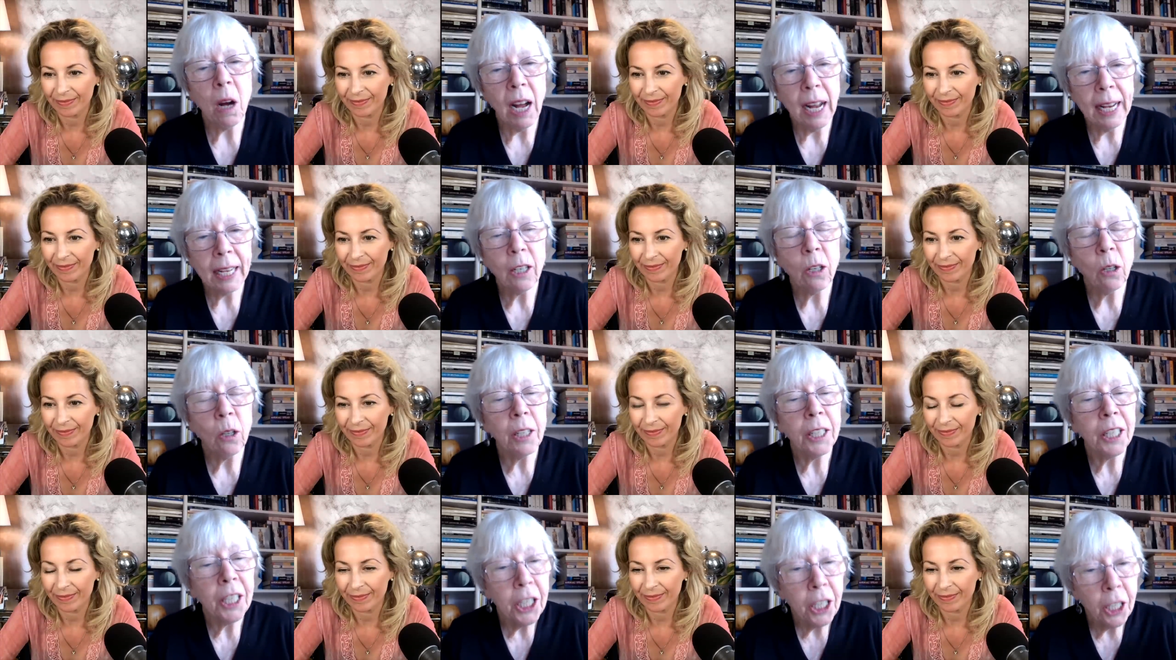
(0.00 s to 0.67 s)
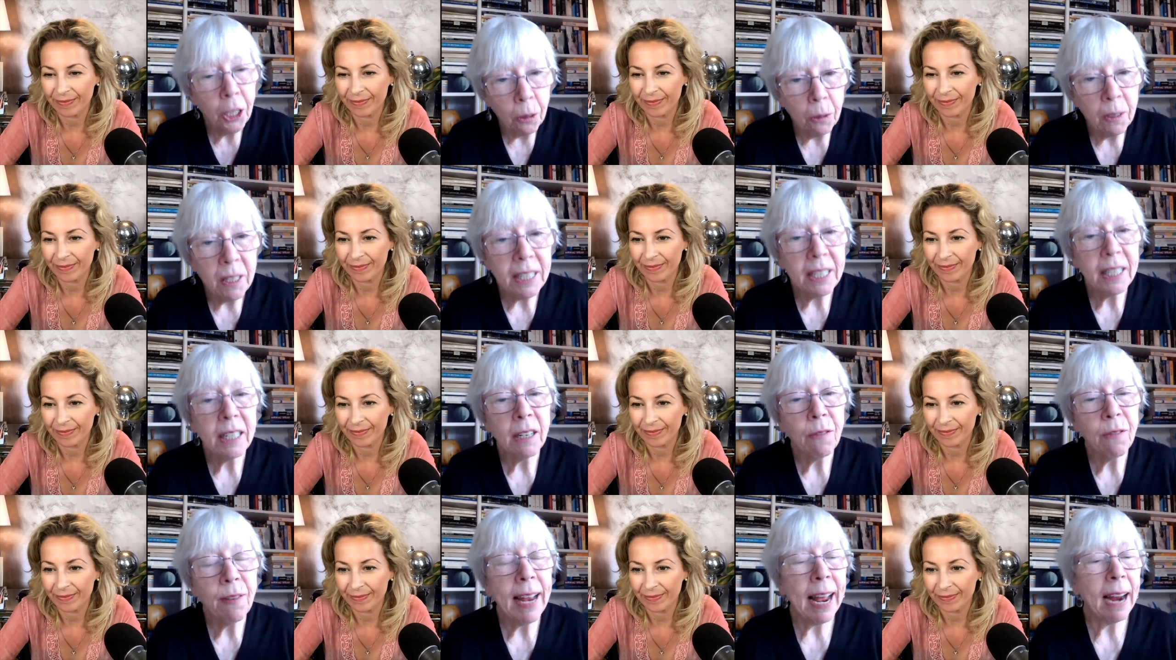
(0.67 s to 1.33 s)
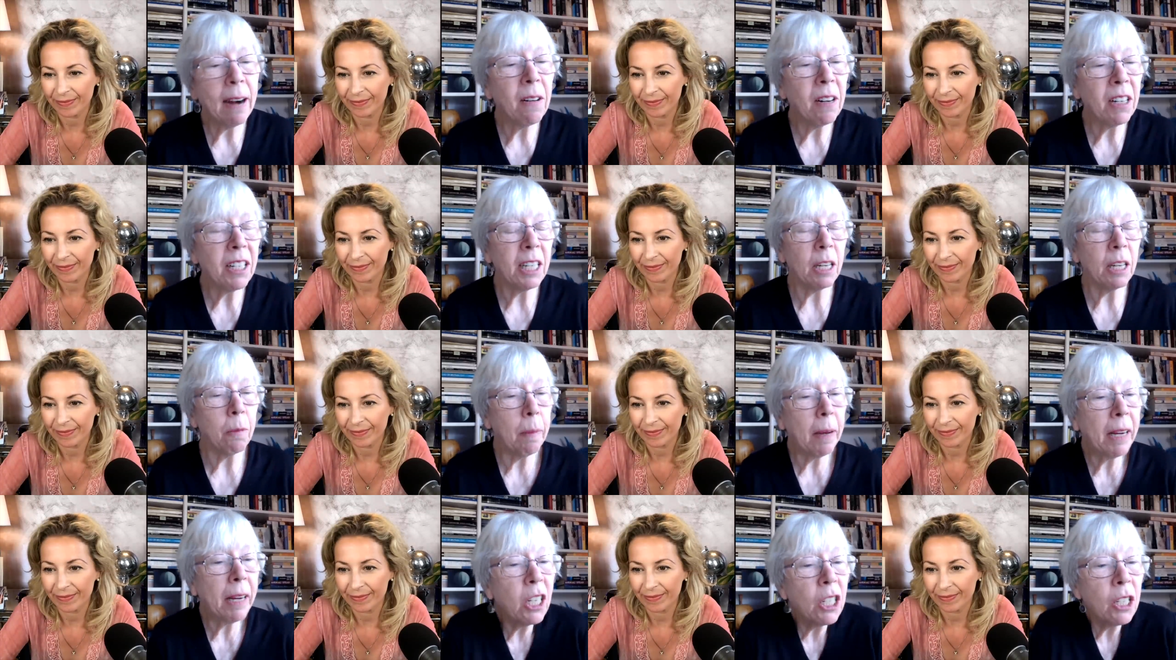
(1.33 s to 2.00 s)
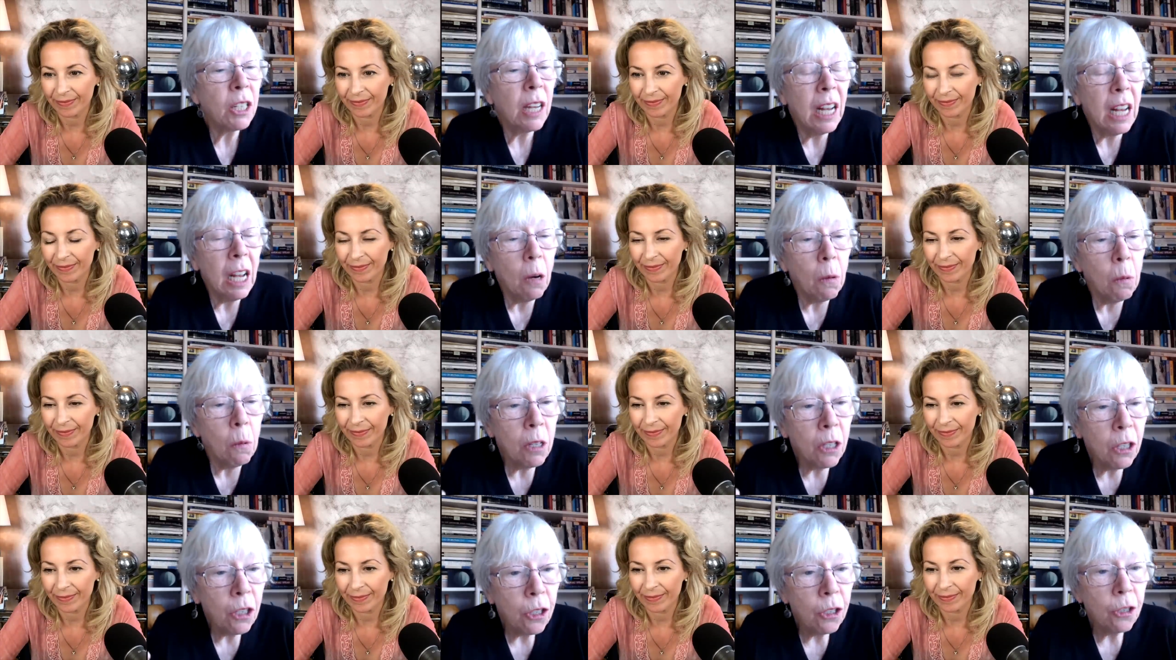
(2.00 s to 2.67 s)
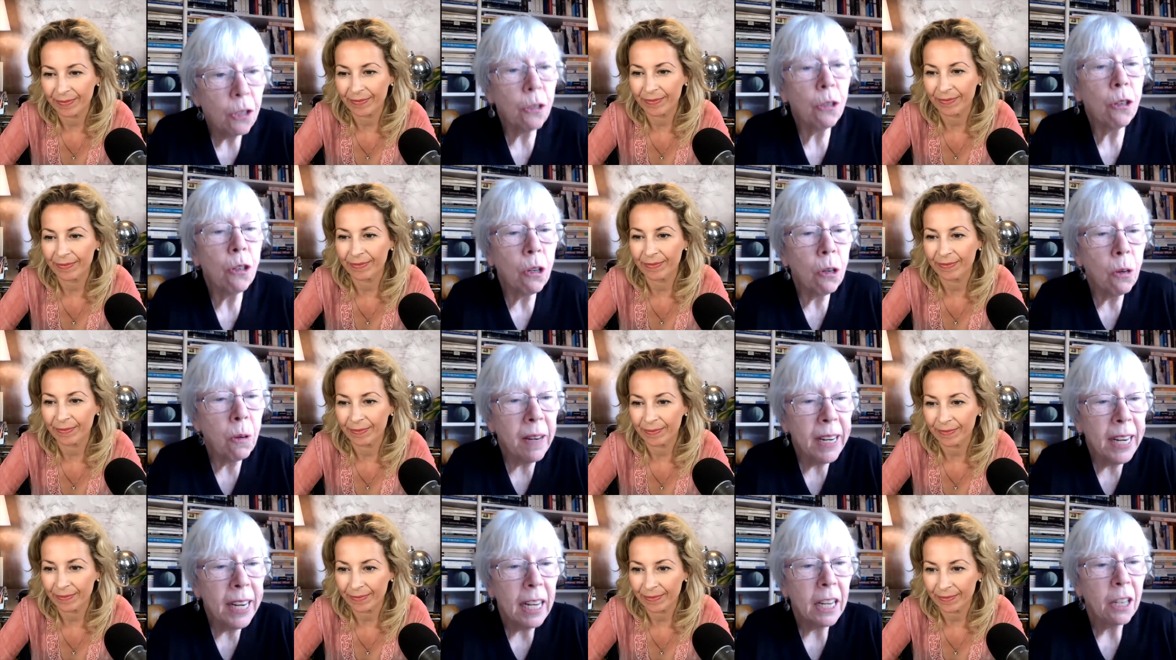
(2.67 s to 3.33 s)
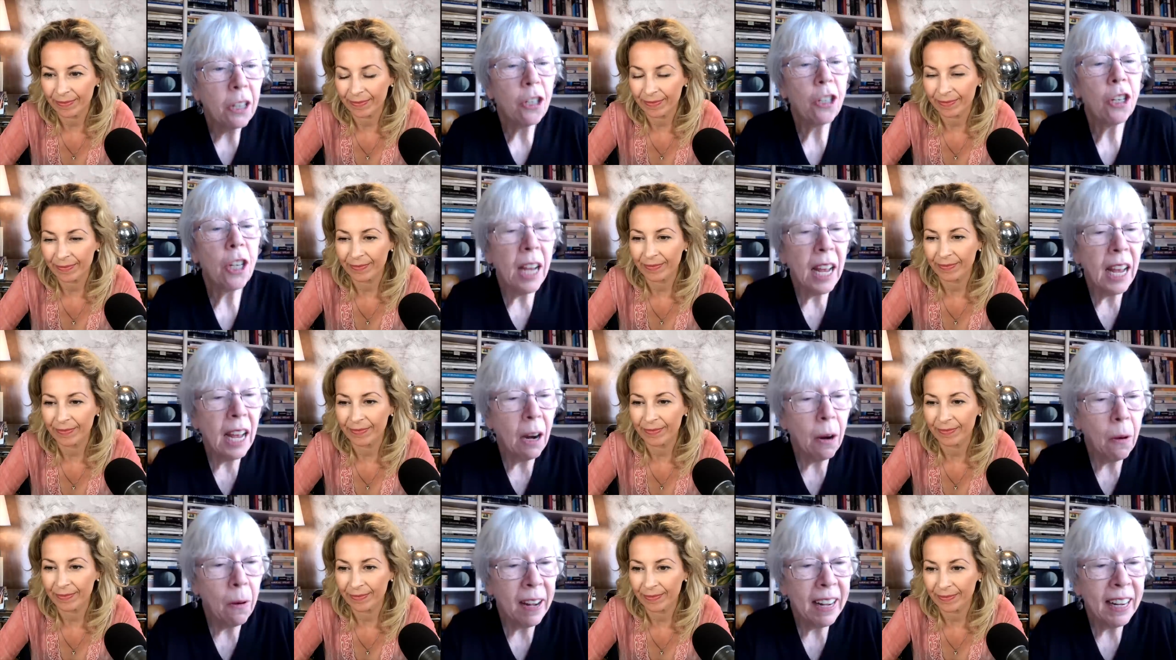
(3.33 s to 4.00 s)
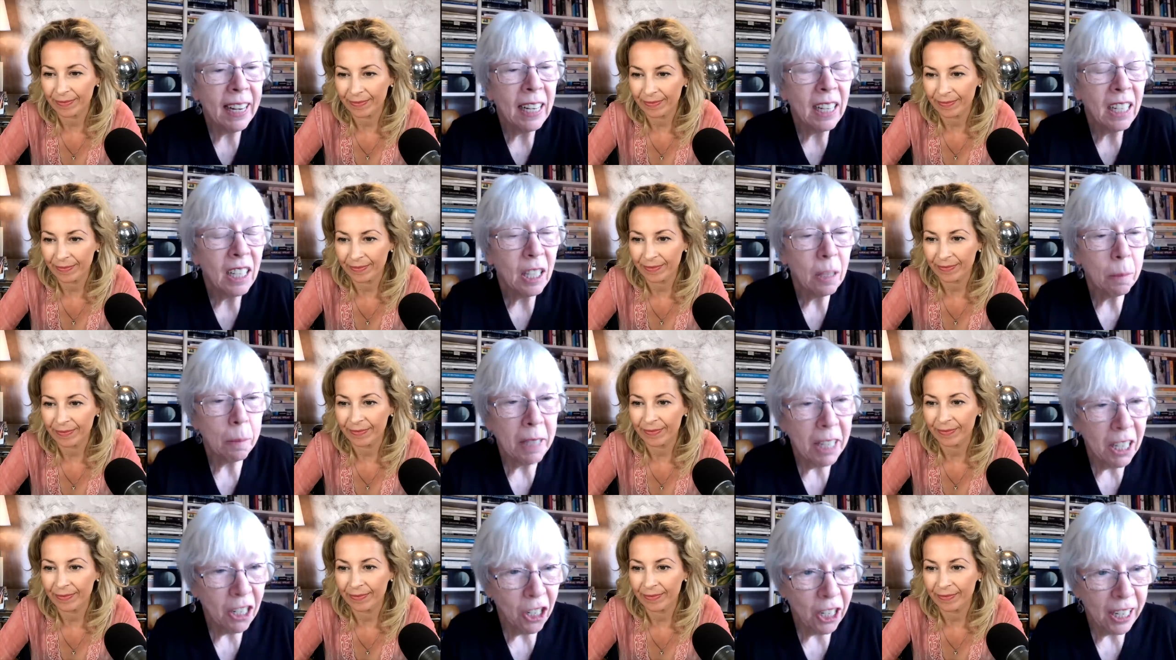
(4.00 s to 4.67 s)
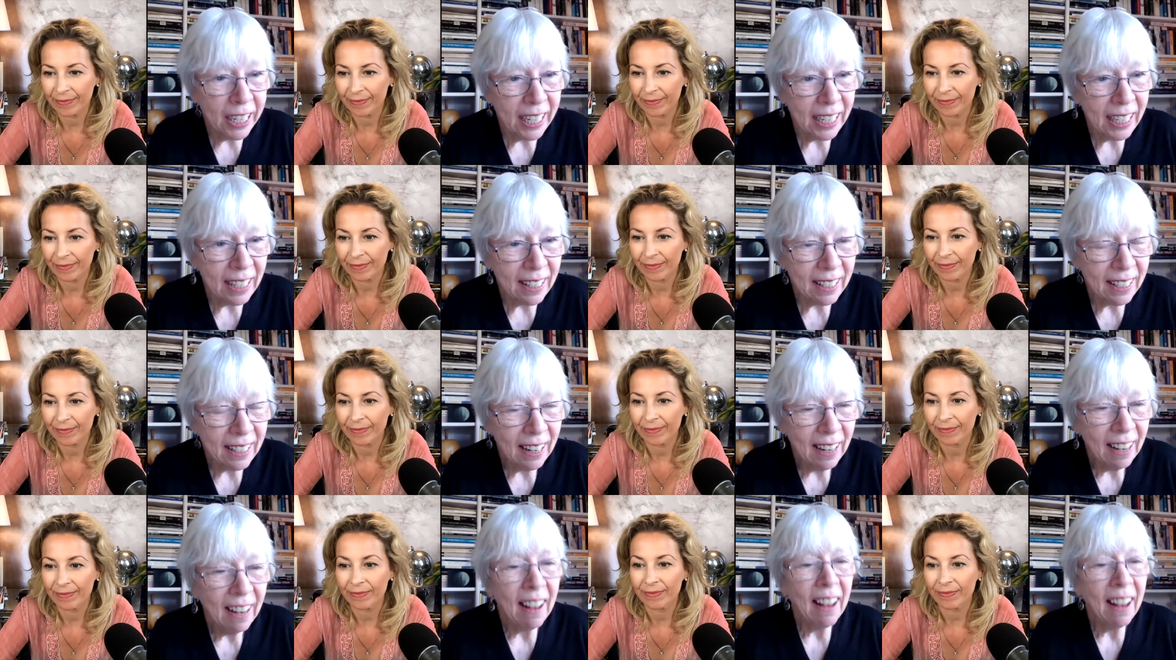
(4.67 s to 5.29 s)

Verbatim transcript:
Speaker 1: I call a unitive narrative because we're story sharing species.